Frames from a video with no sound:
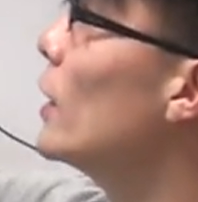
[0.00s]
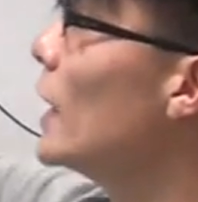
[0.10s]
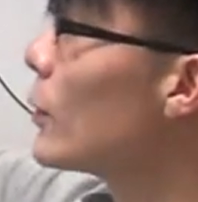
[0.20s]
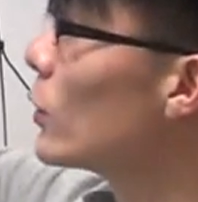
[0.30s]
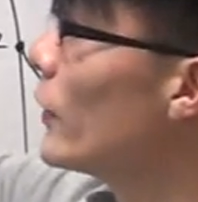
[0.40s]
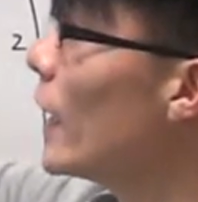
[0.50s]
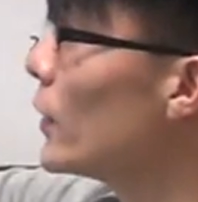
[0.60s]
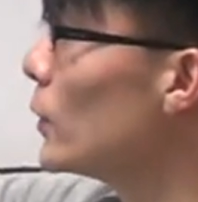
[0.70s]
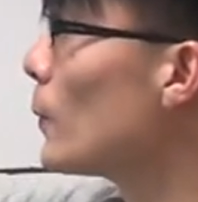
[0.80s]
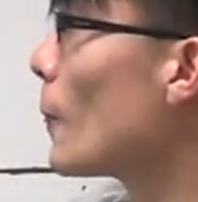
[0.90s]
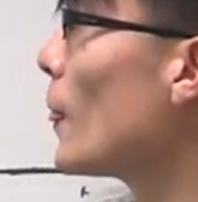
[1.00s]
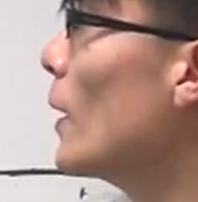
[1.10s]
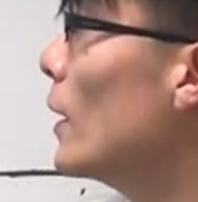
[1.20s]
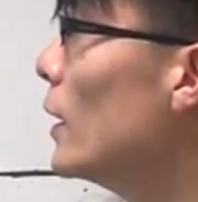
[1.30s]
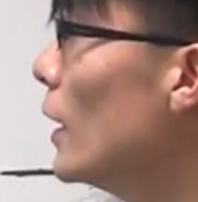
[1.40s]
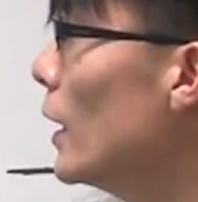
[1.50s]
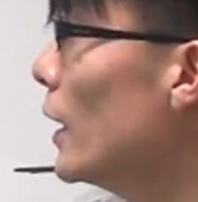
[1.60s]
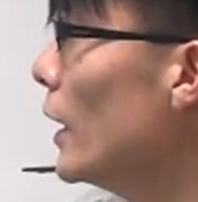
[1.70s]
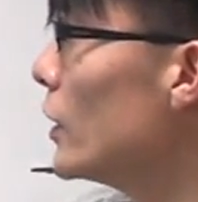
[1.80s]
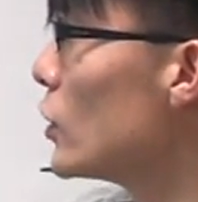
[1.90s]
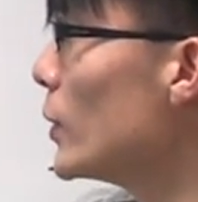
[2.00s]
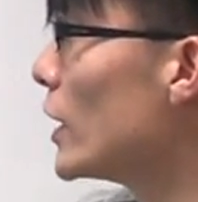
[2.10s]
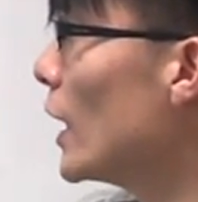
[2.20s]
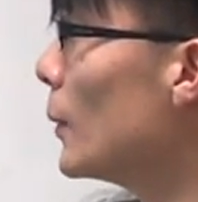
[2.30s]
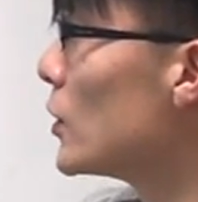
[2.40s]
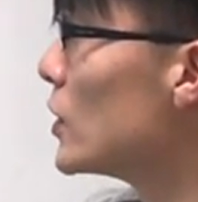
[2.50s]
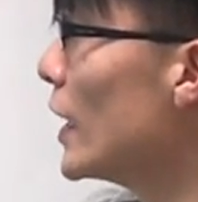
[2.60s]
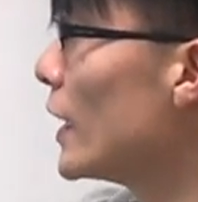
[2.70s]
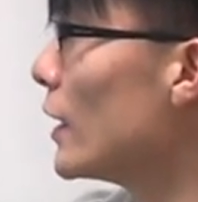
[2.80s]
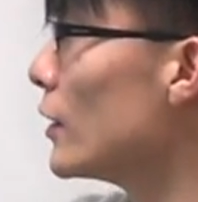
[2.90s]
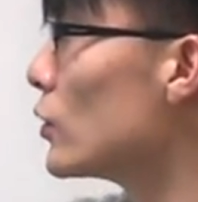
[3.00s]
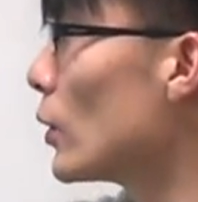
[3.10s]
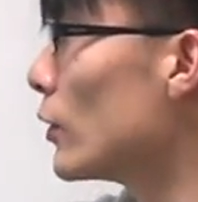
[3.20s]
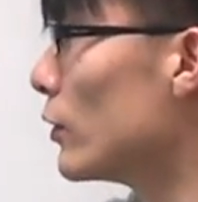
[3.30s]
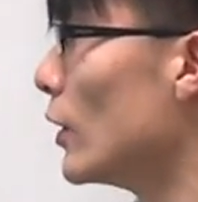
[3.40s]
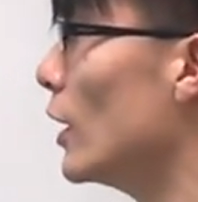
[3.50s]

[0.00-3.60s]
the absolute value, it just becomes taking sort of